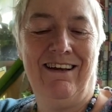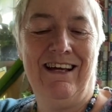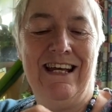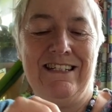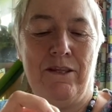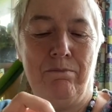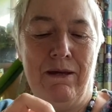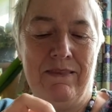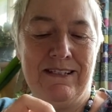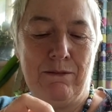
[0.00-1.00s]
is the
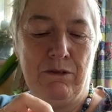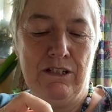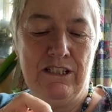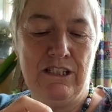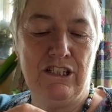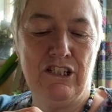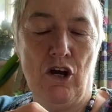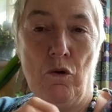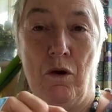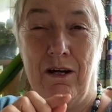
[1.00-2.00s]
bit that I'm going to
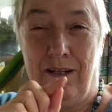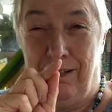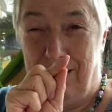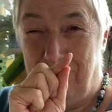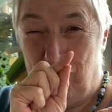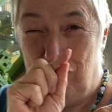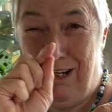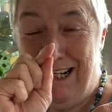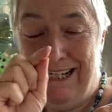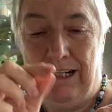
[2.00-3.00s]
sew
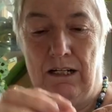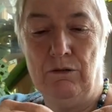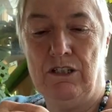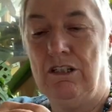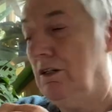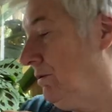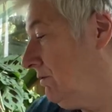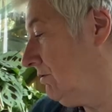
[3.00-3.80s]
really close to.